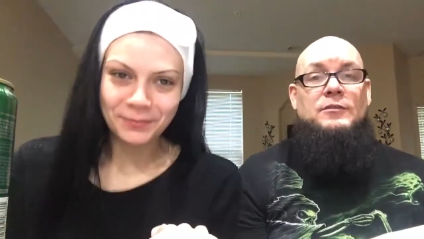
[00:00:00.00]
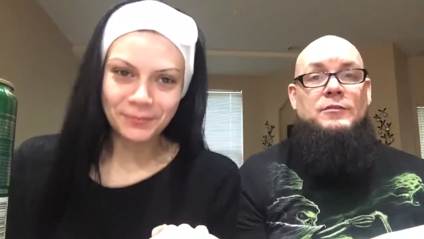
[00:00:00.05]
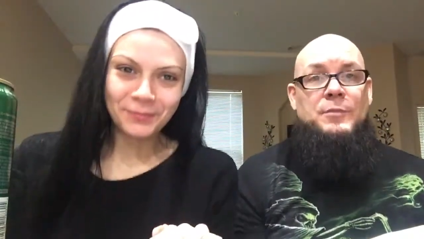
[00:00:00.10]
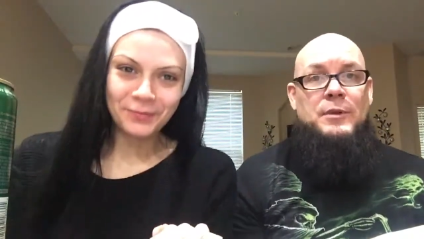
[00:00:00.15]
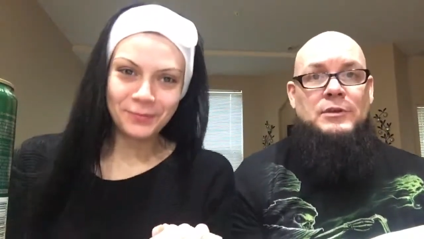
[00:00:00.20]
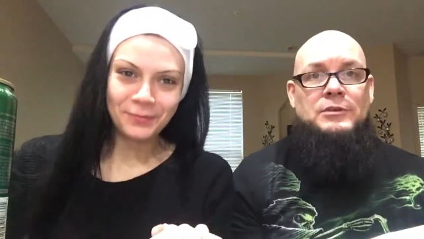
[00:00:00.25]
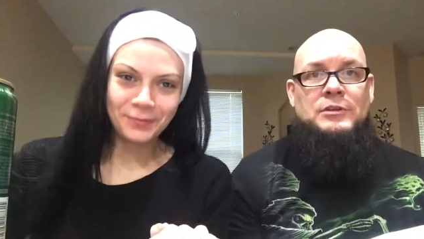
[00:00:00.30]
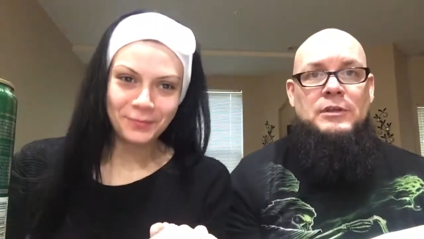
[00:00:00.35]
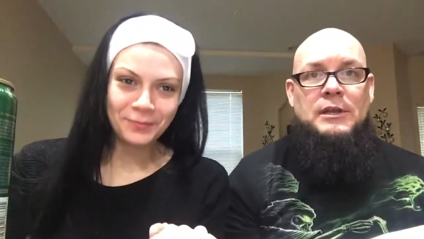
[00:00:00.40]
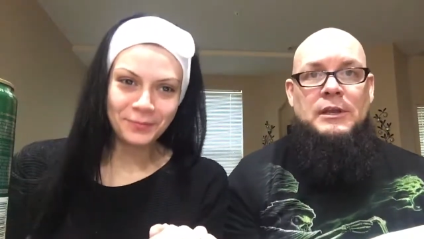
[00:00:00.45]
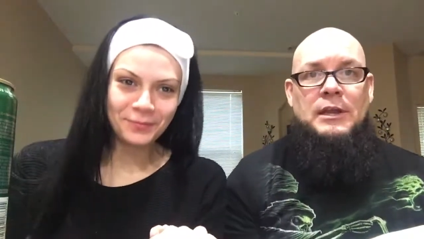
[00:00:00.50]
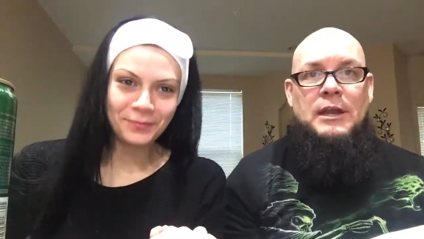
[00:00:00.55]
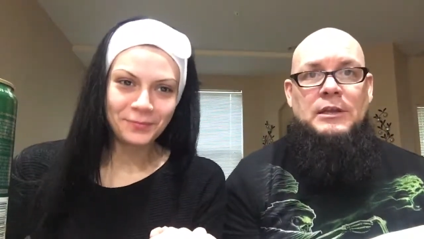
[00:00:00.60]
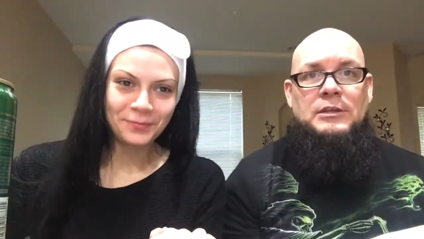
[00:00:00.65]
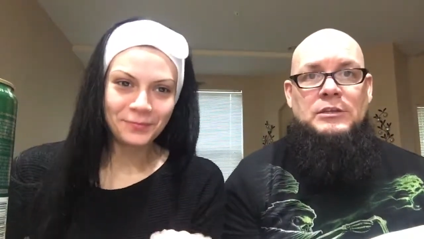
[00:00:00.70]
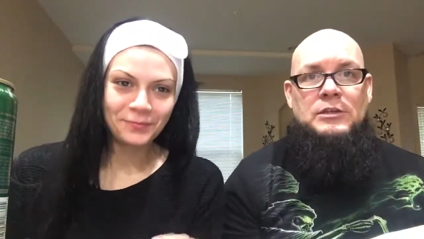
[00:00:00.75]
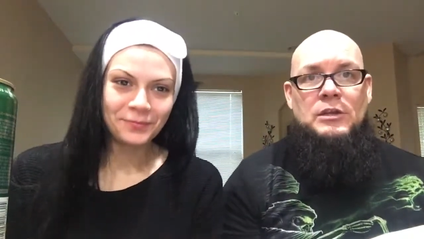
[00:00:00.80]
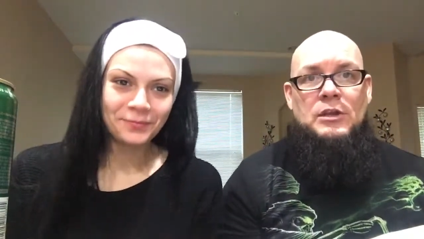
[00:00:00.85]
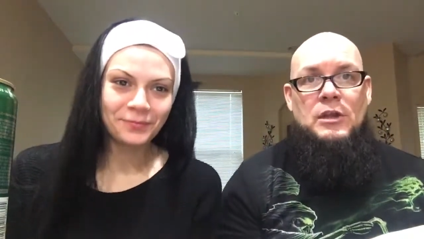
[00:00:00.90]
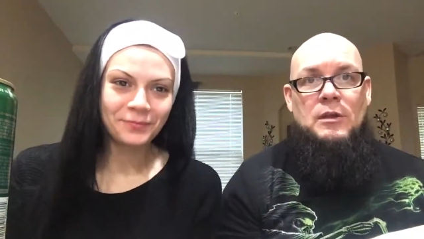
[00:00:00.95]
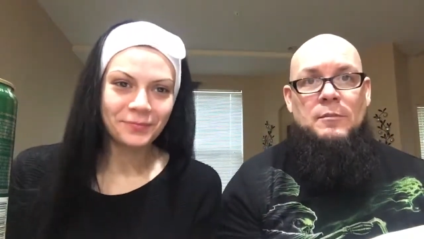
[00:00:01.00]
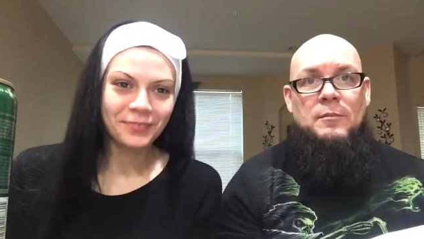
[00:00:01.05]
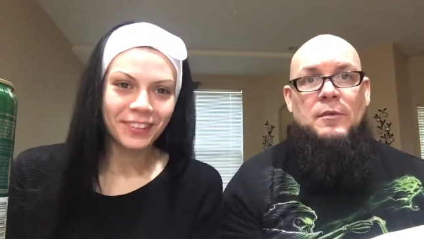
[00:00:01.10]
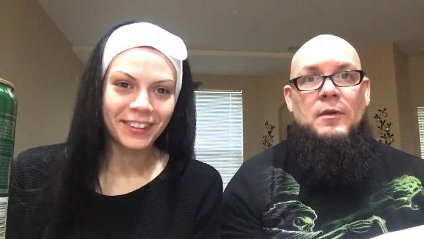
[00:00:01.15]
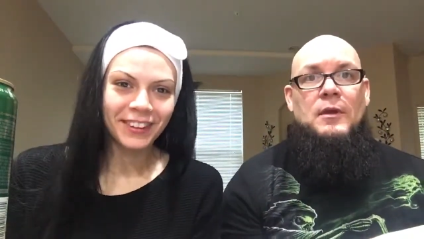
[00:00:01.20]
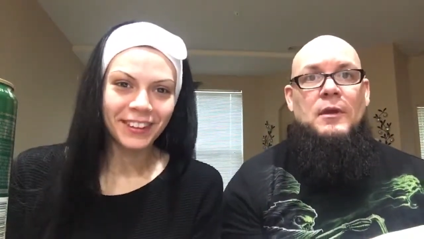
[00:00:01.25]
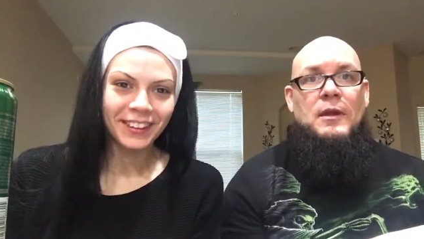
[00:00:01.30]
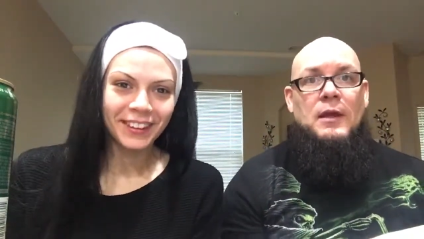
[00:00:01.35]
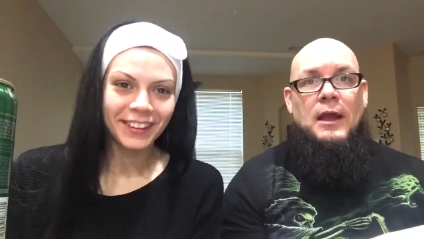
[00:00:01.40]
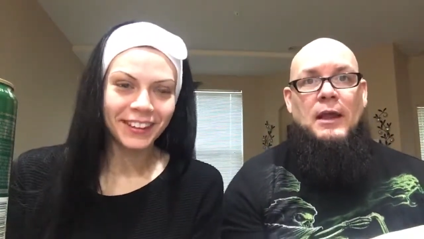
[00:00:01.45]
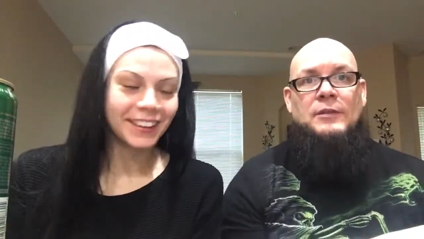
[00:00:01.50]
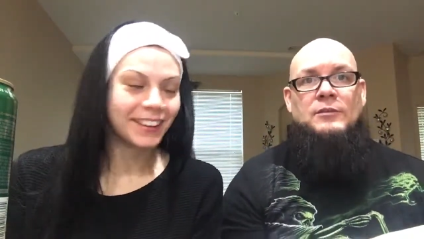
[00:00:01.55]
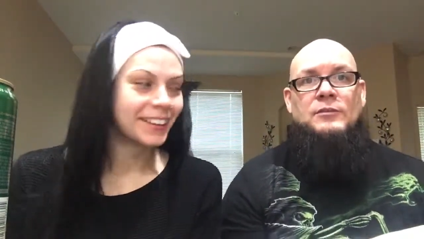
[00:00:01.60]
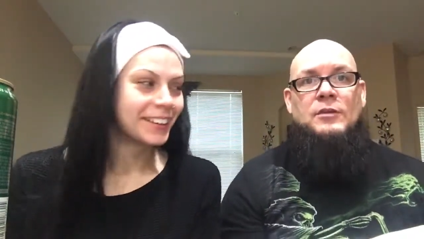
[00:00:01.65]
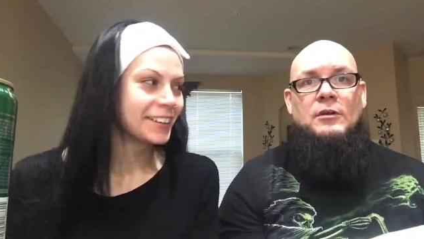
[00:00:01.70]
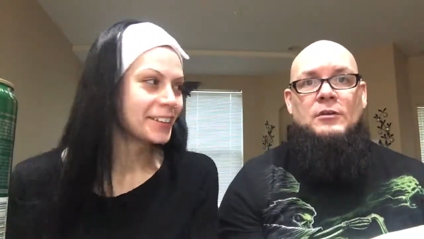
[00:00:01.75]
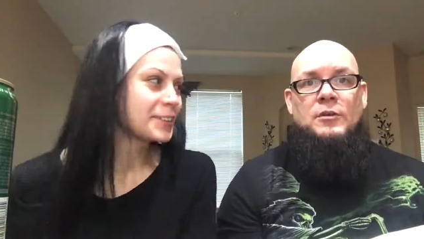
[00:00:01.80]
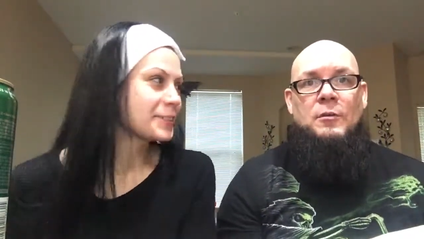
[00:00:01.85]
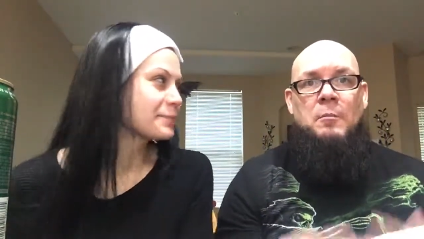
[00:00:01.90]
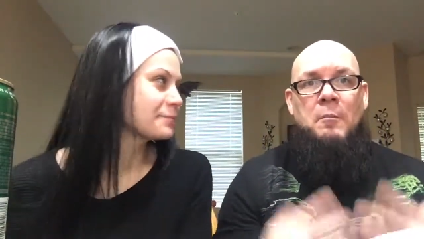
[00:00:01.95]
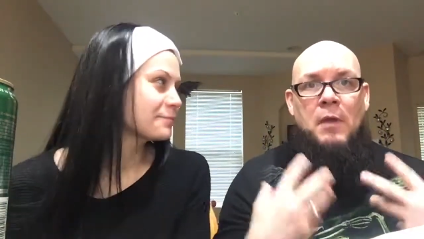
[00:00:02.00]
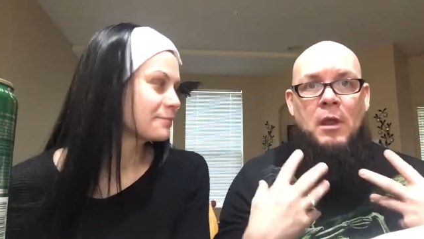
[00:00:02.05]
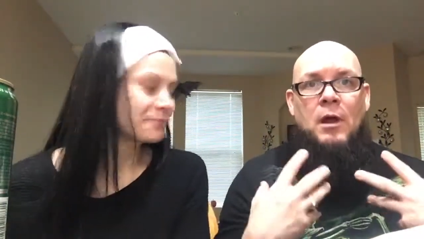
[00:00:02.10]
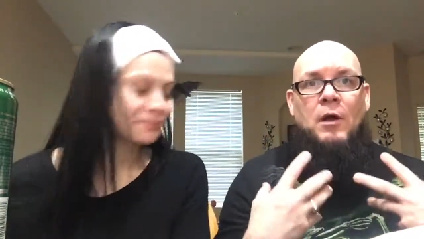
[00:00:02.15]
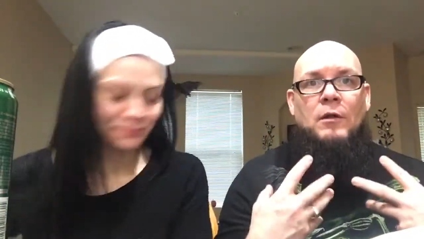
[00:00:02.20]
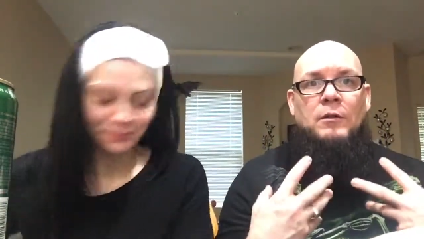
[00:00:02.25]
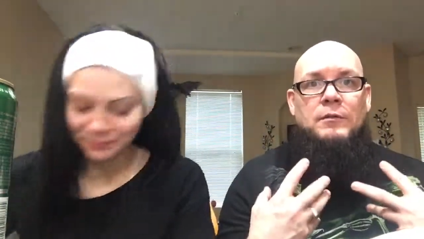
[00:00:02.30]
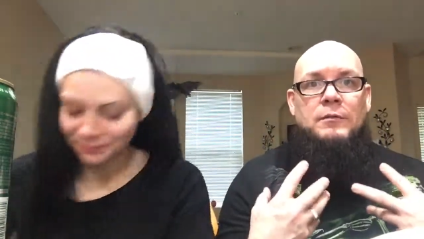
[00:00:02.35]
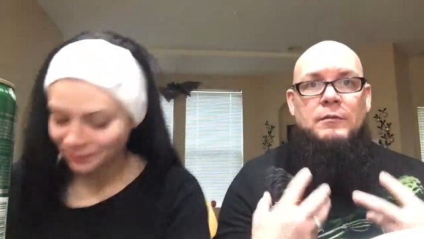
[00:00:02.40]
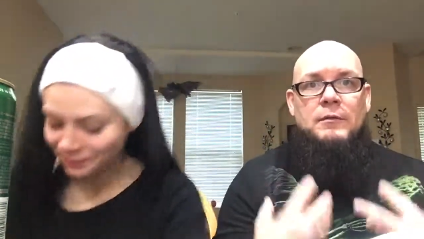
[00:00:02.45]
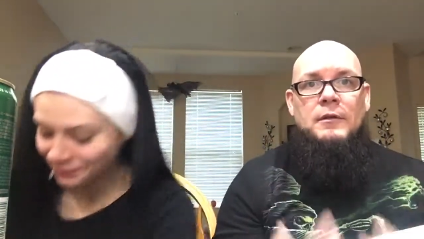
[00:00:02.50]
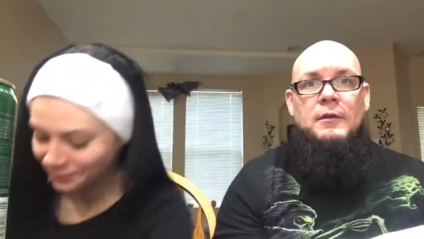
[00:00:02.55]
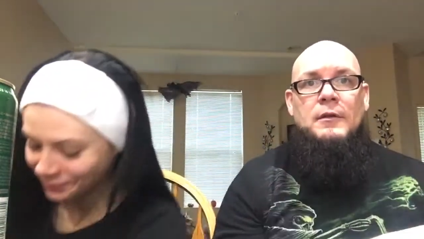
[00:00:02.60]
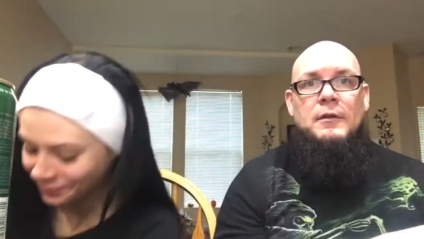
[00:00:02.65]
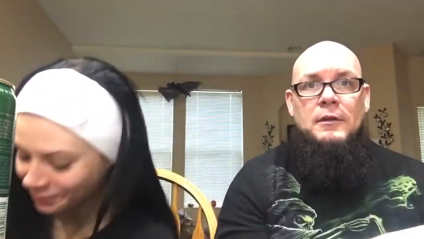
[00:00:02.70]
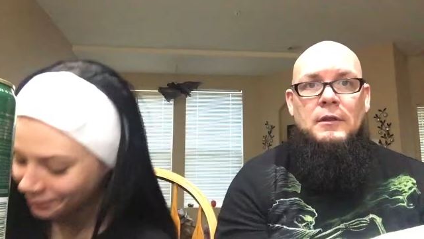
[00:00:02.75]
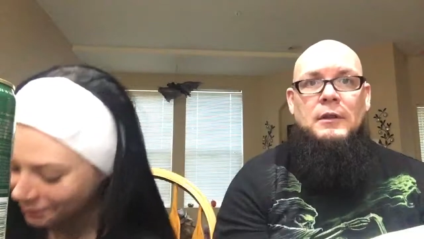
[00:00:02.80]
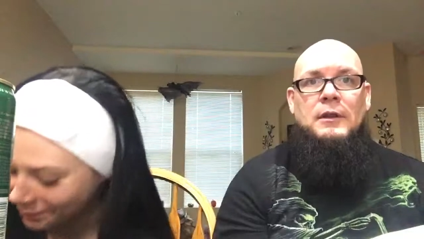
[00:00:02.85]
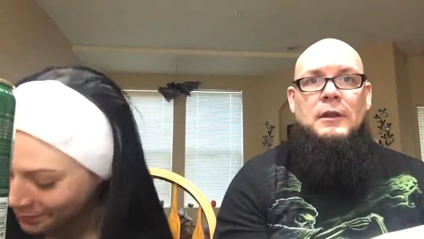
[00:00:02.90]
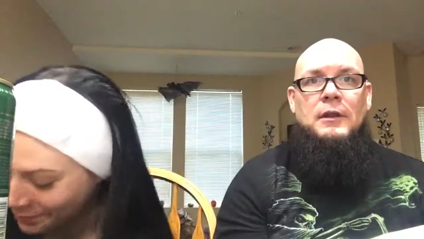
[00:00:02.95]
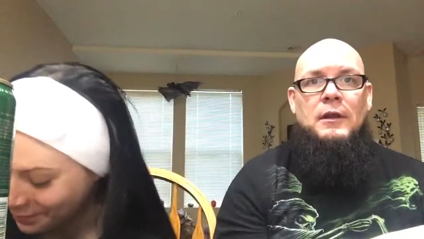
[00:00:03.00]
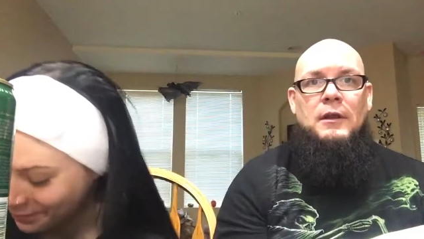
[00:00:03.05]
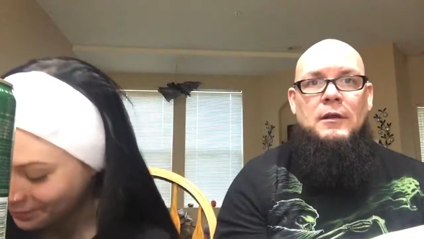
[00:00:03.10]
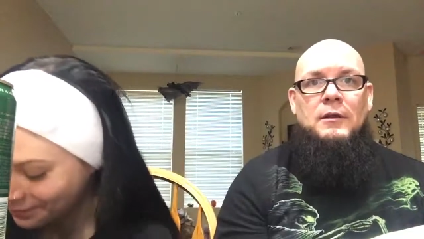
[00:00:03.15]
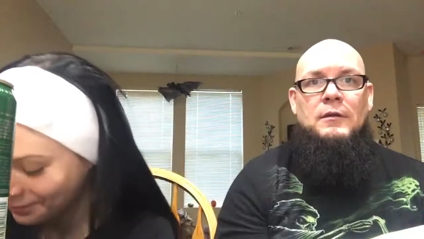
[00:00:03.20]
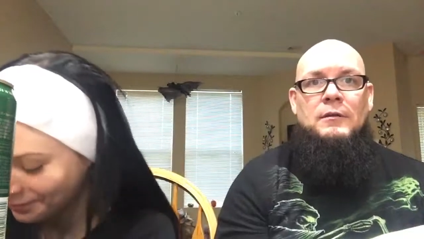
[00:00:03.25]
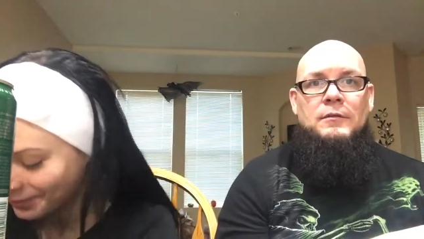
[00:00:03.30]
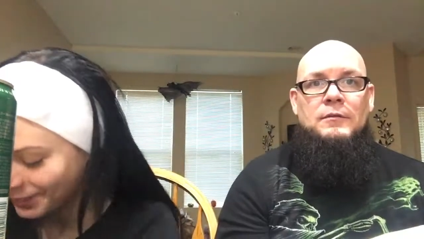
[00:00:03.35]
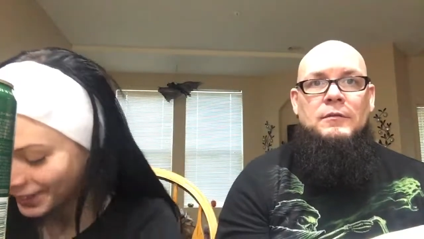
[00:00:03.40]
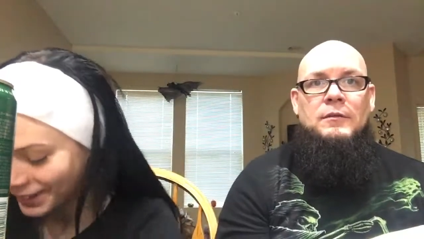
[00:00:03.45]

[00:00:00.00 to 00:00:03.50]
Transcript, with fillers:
Speaker 1: especially in H and M, I start to melt. You know,